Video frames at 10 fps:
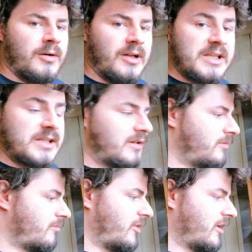Well, that's
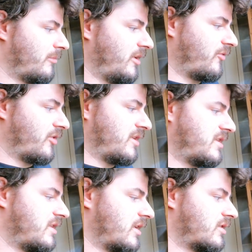probably gonna be it for this
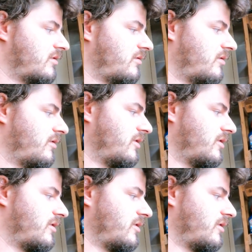section.